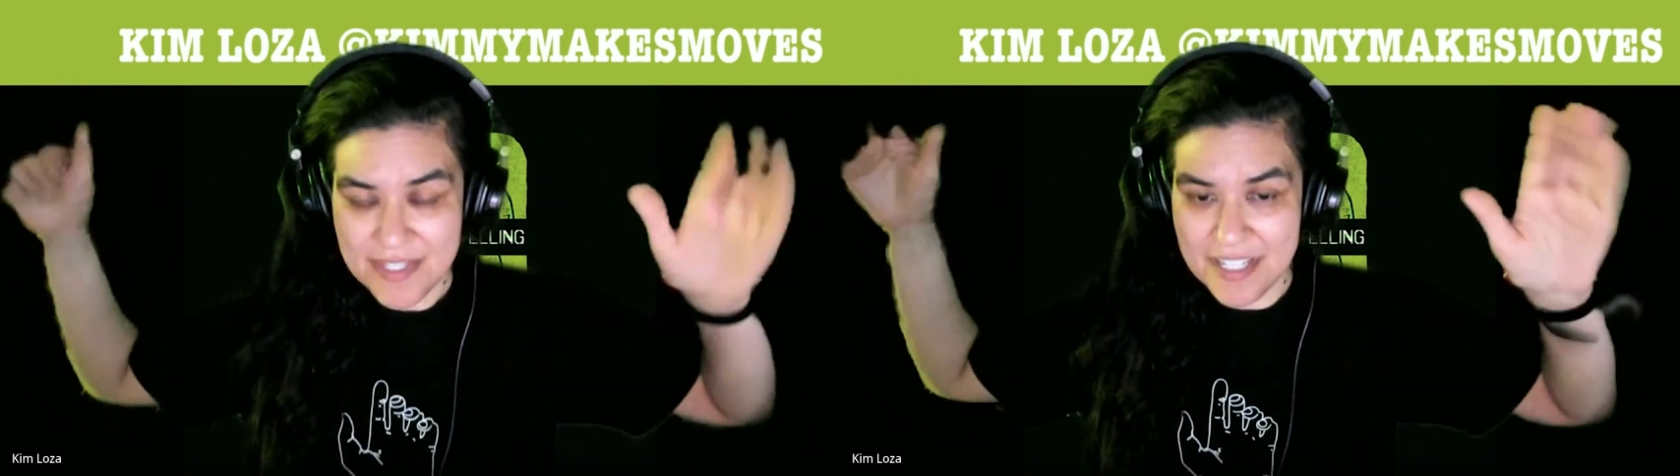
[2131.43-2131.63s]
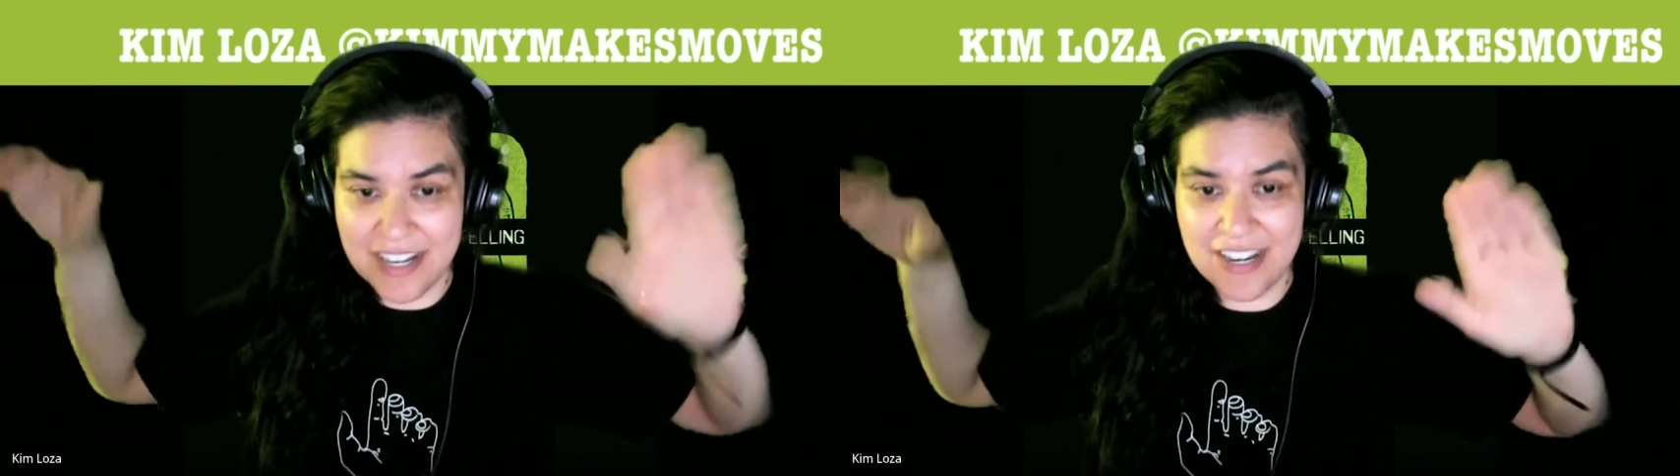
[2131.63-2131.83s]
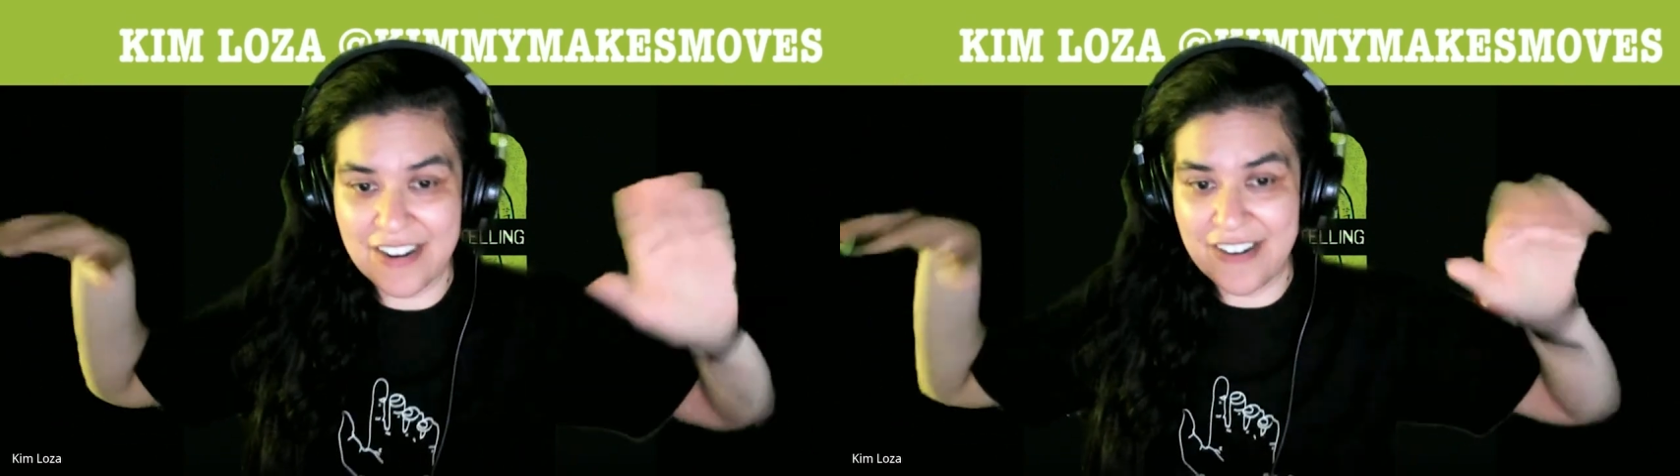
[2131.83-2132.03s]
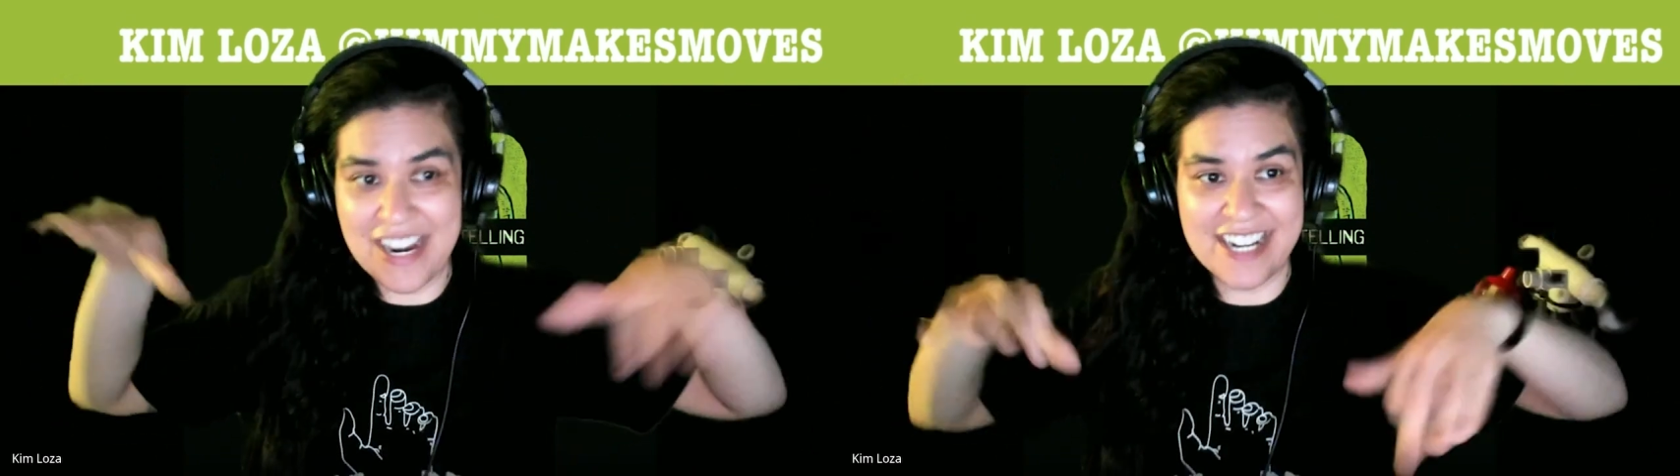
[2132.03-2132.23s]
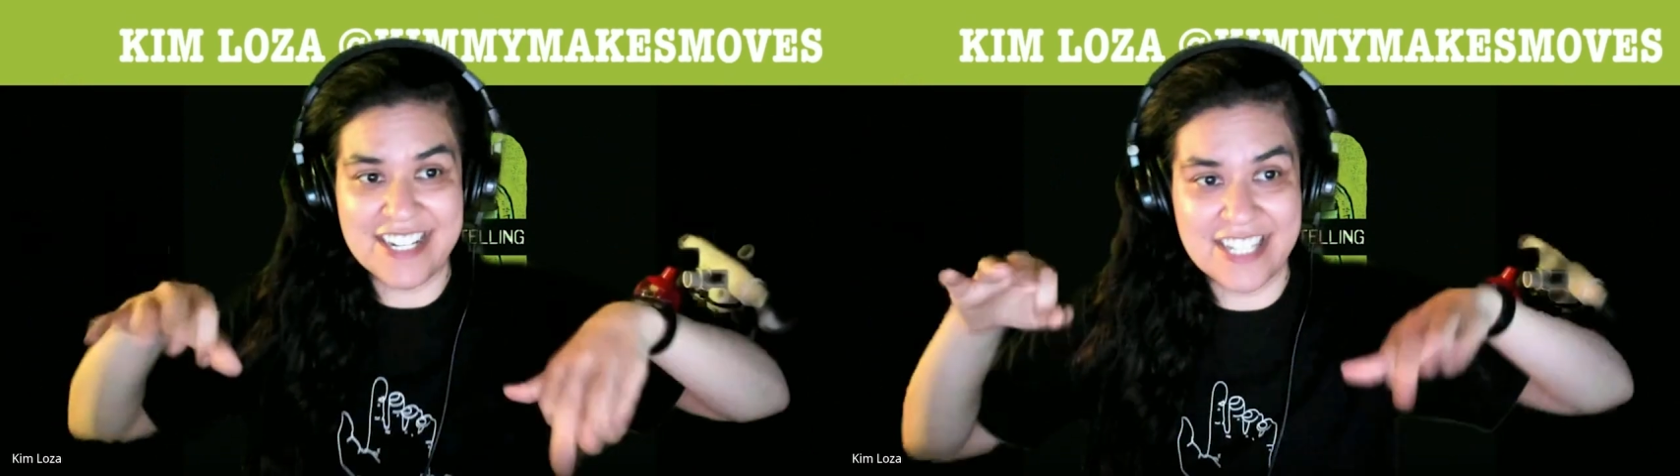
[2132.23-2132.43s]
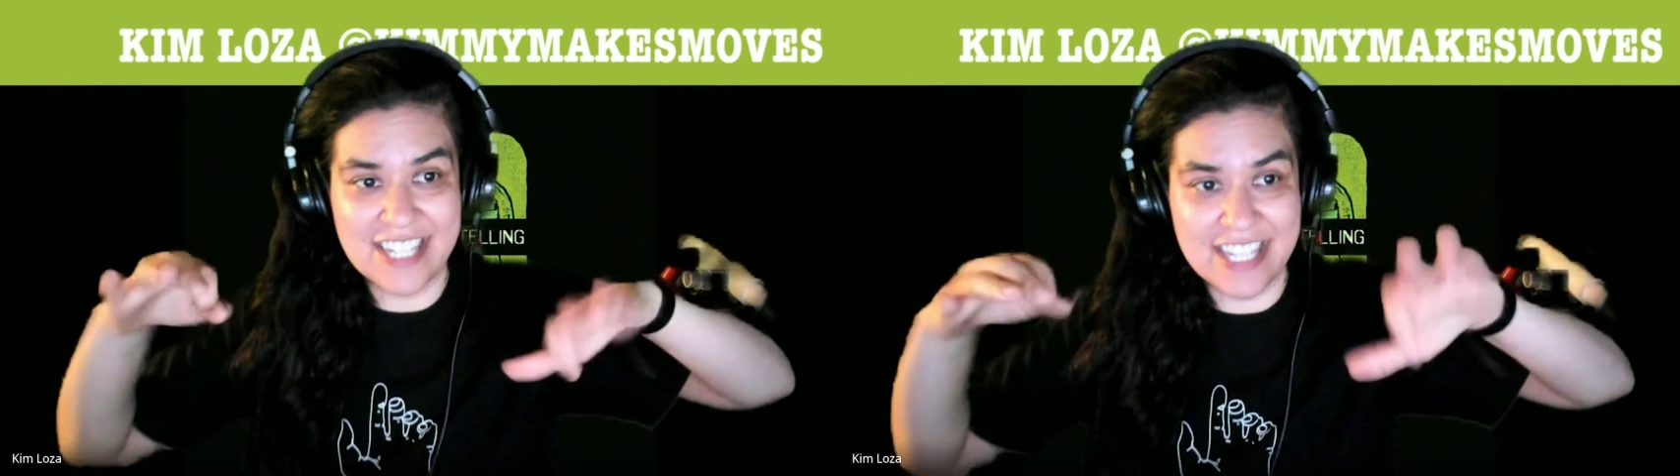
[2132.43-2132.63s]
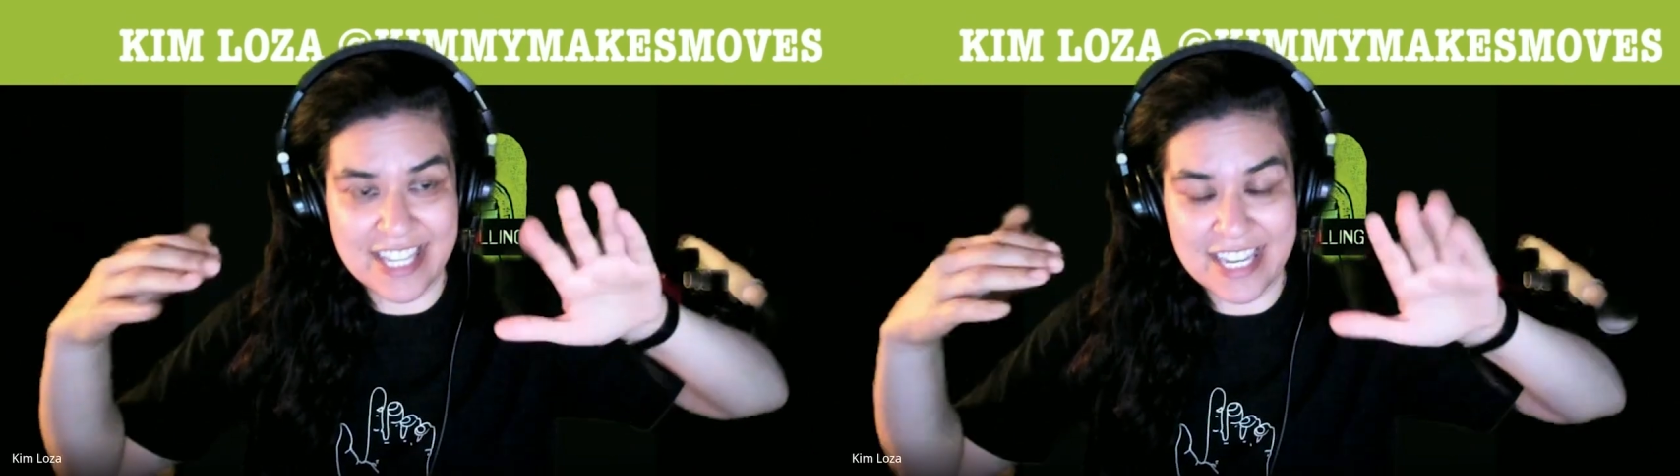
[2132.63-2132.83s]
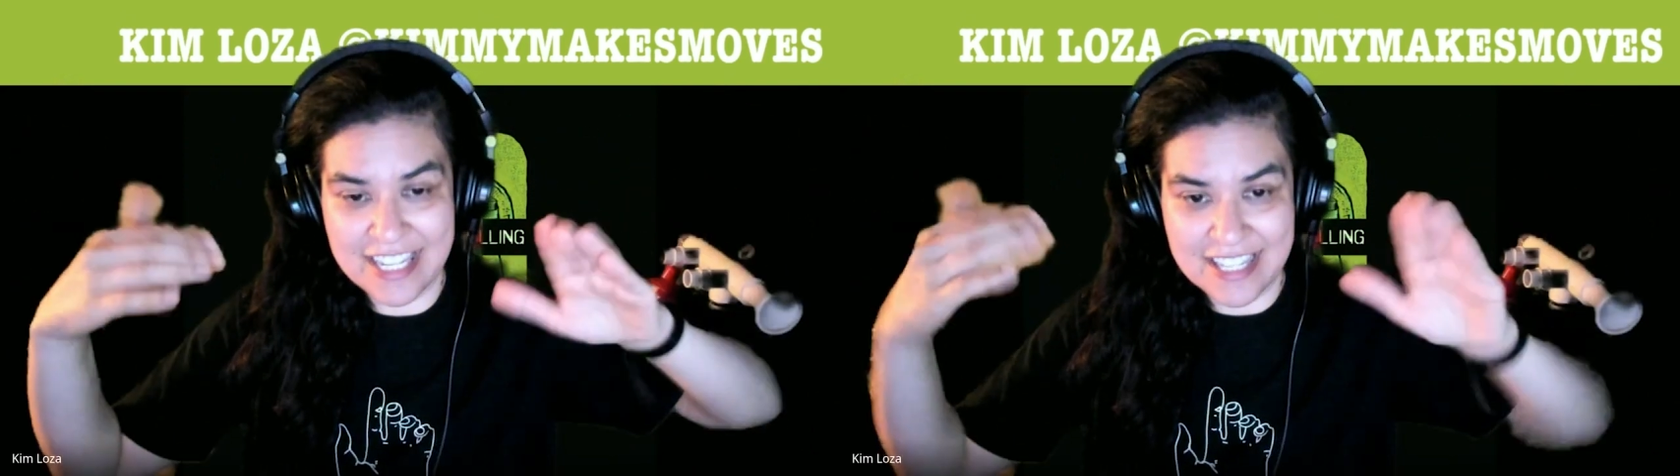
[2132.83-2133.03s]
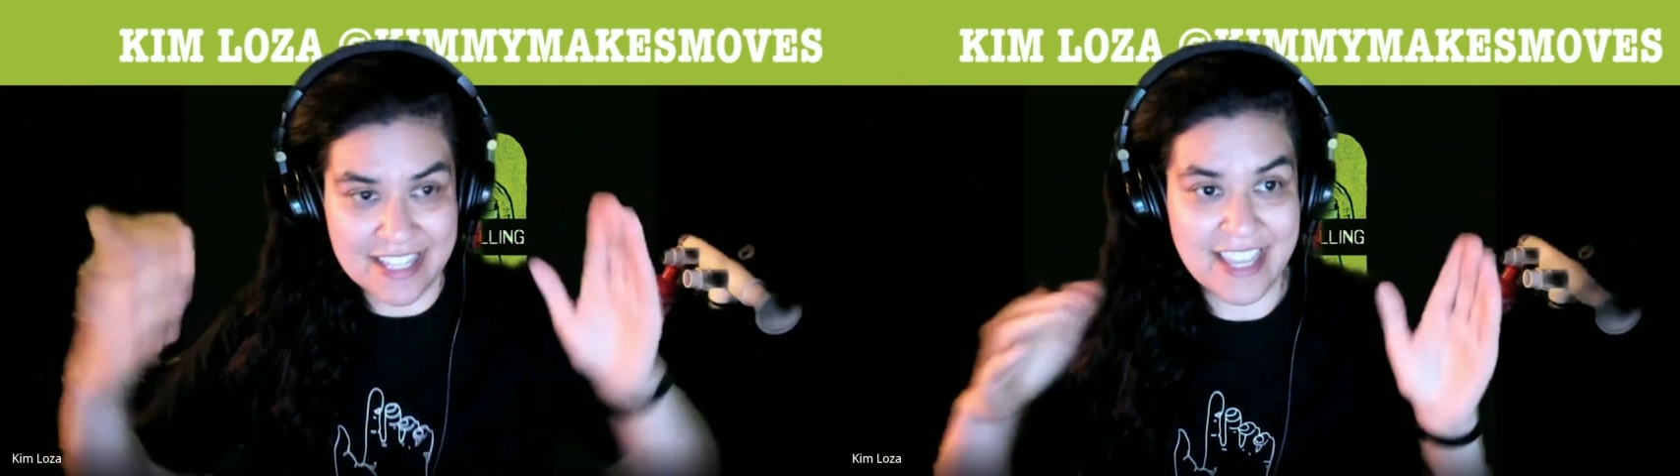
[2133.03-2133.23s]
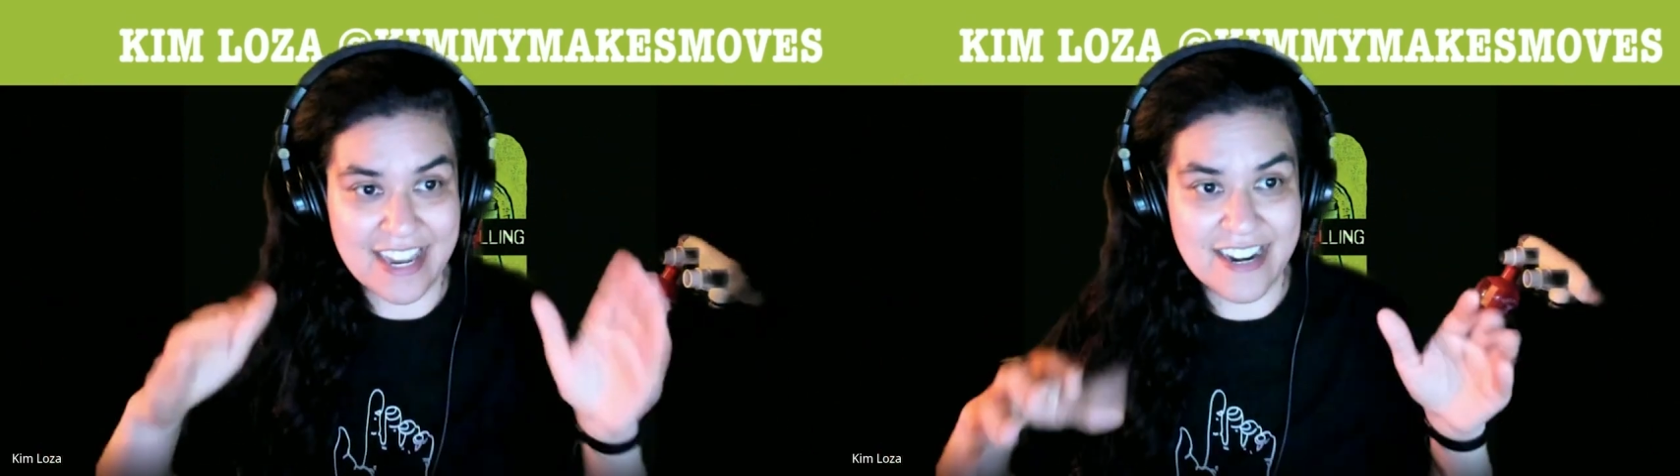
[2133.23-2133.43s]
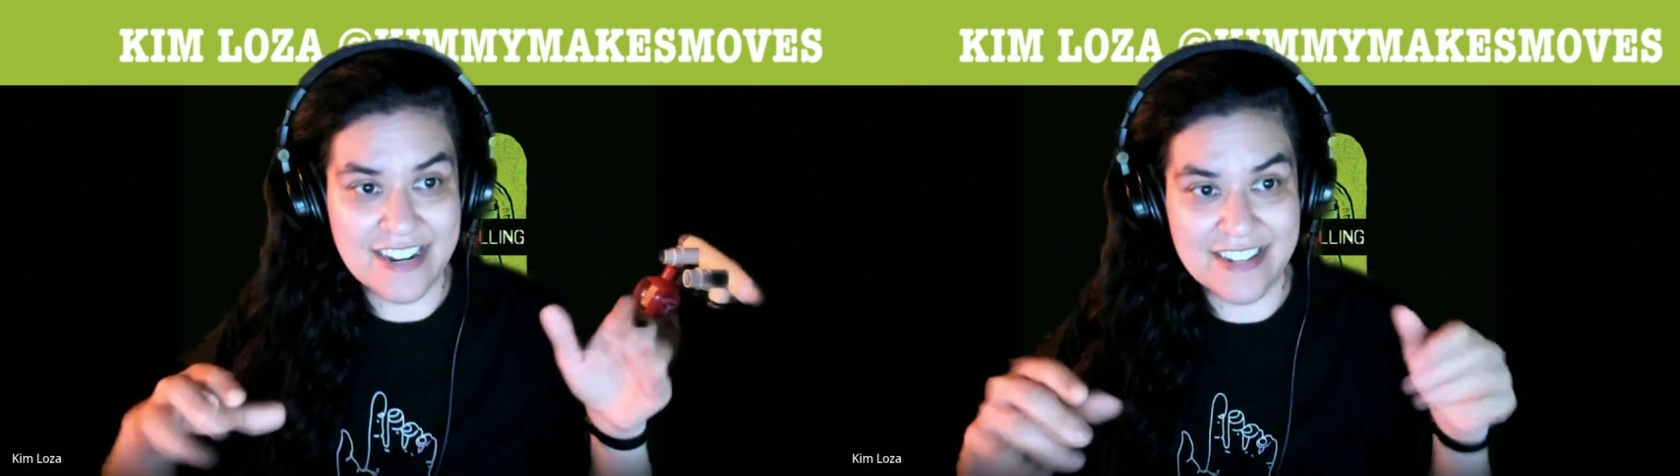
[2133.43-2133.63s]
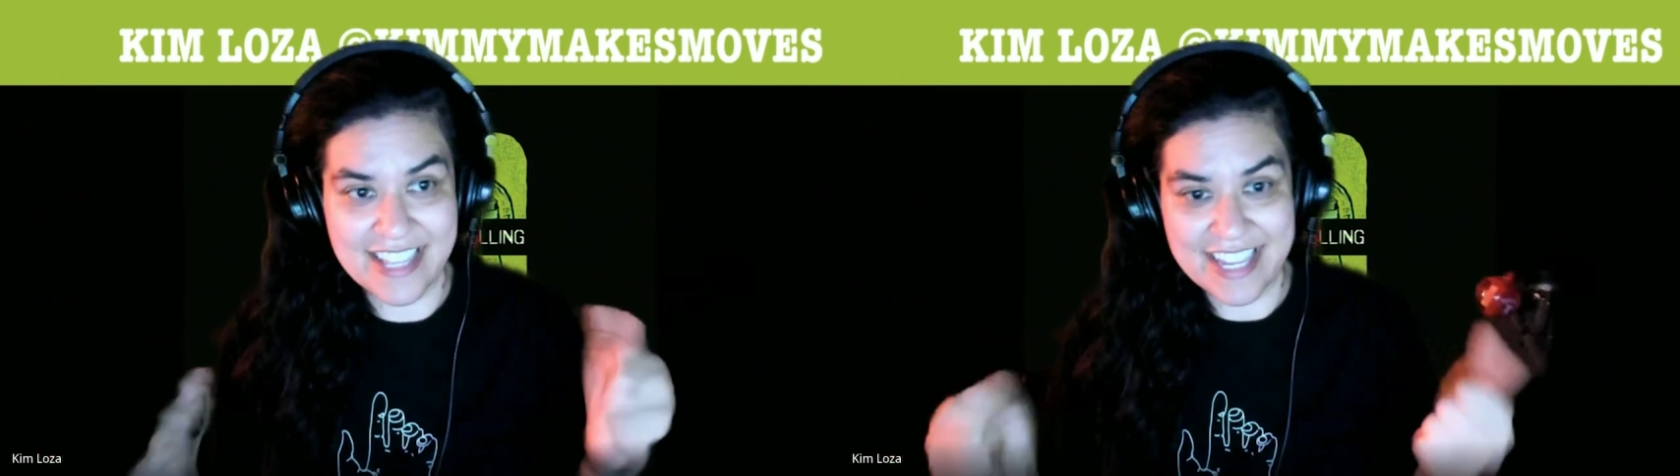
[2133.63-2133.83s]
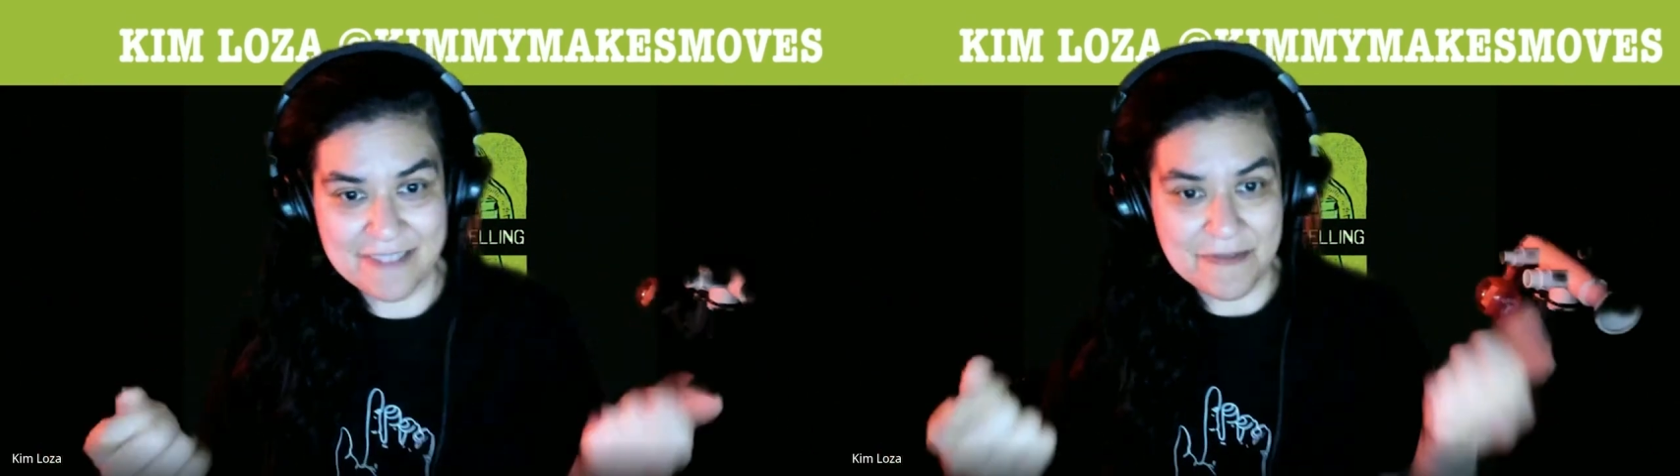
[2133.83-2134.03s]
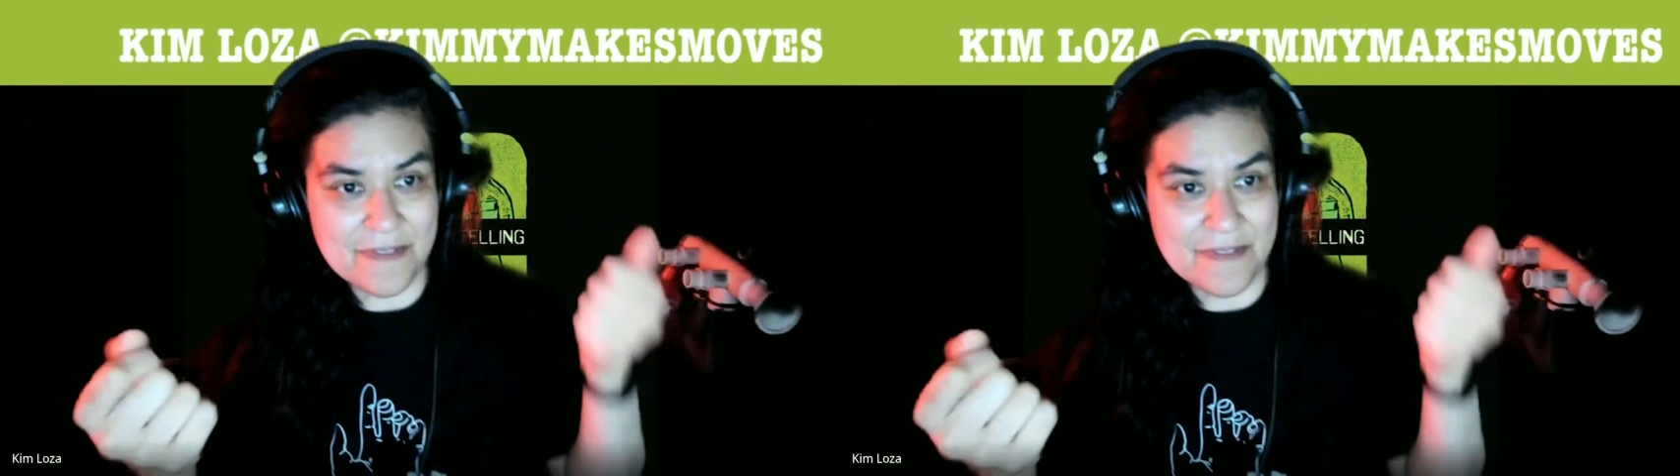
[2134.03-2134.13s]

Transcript: are actually like they're like